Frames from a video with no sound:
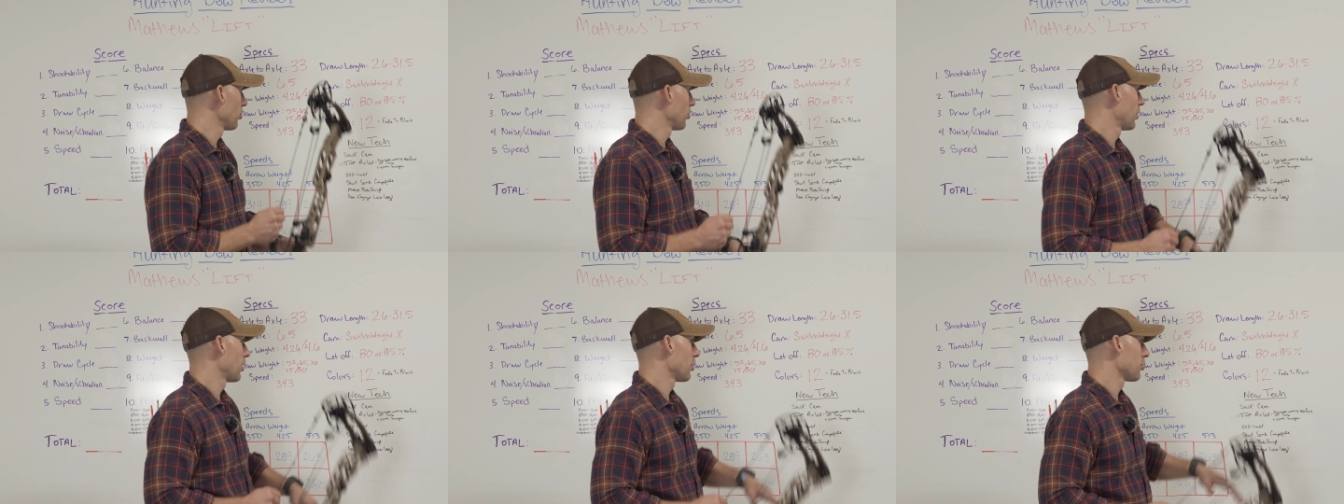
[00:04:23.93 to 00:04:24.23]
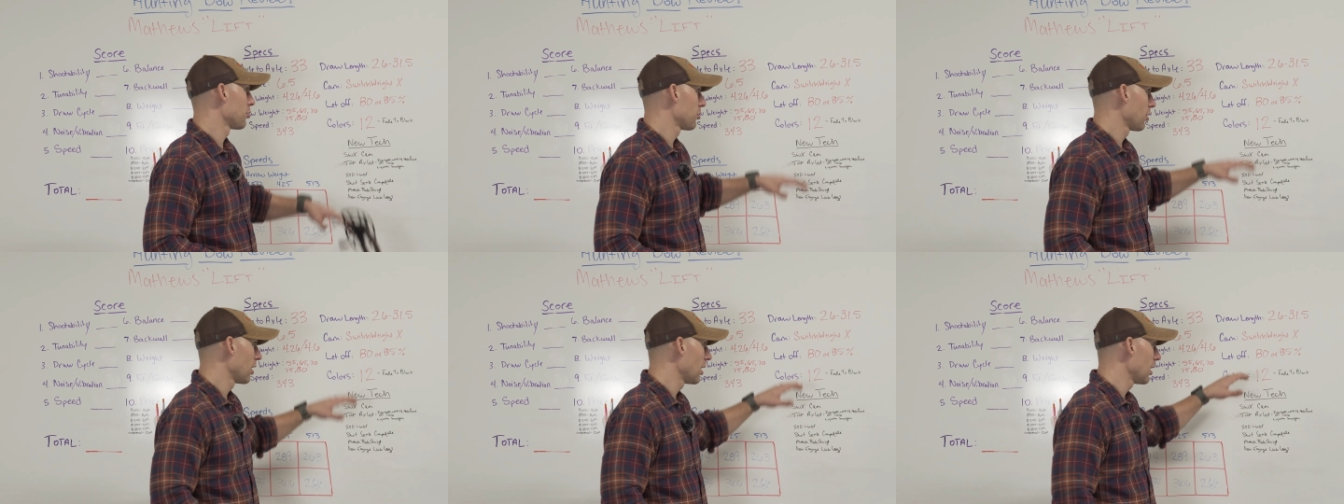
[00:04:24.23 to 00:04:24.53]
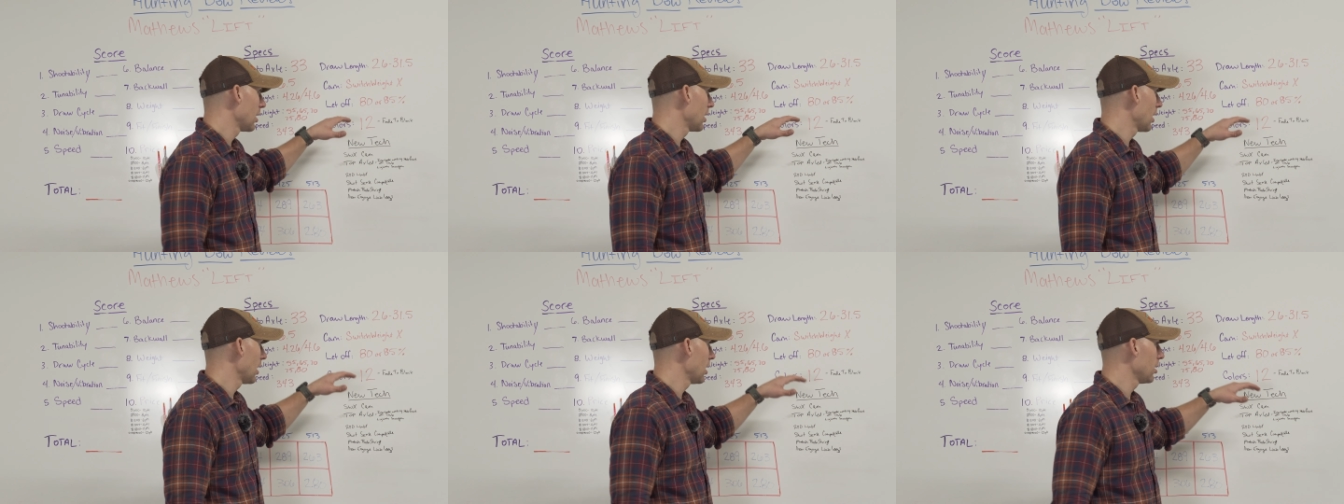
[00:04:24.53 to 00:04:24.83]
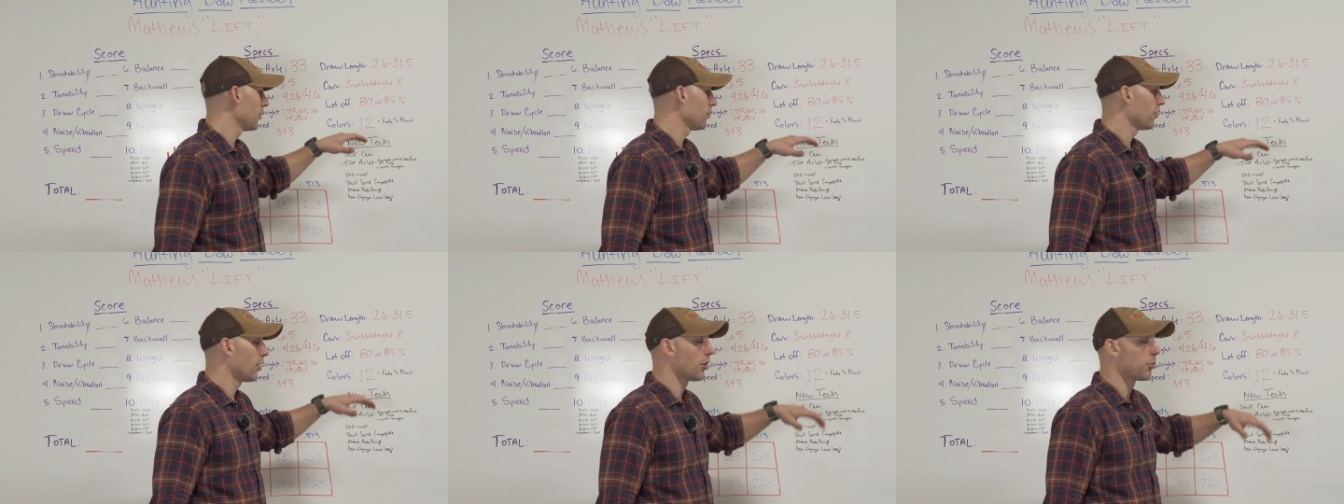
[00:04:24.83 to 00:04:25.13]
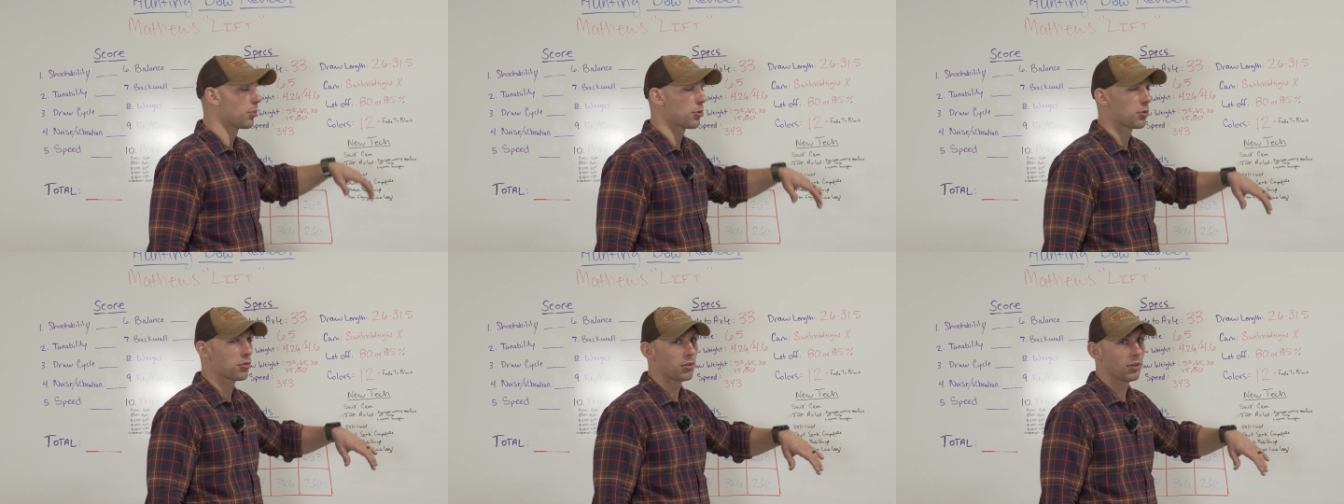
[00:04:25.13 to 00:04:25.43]
They're saying
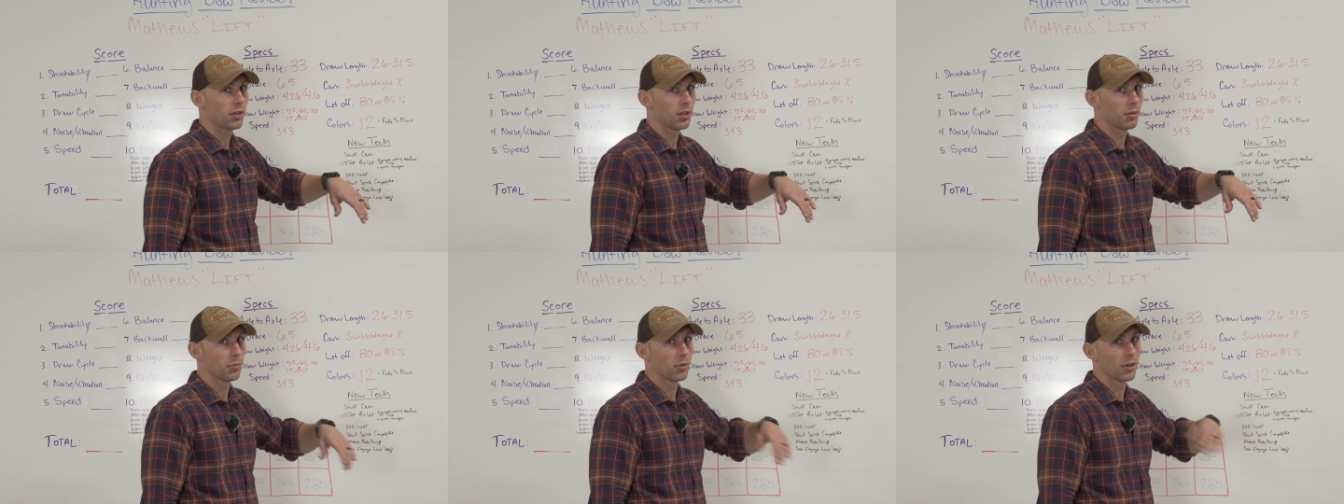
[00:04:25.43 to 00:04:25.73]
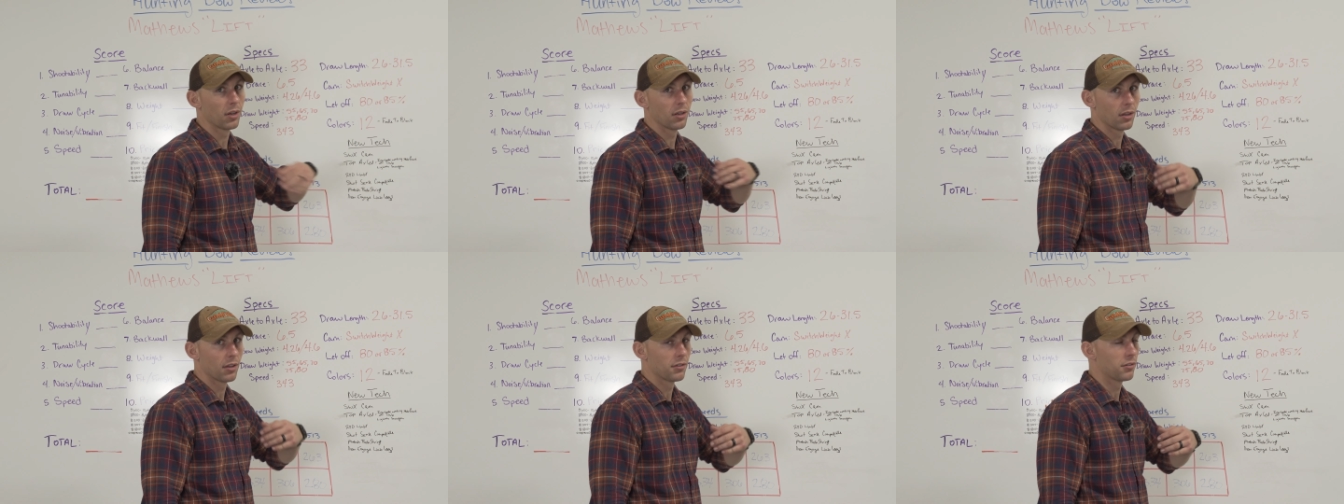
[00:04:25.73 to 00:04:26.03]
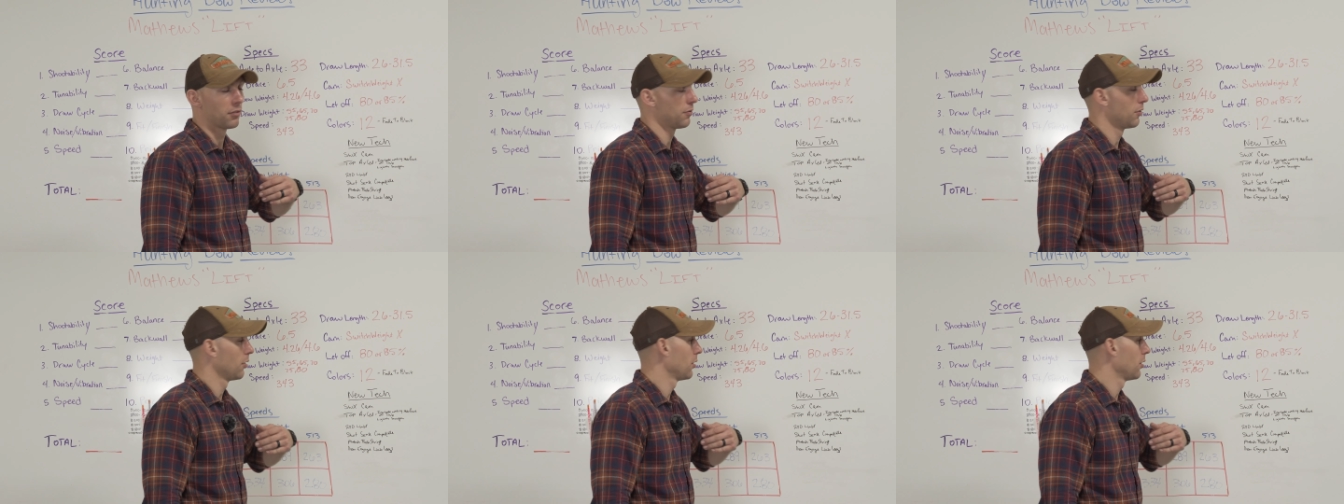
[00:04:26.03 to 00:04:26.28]
85%, but it doesn't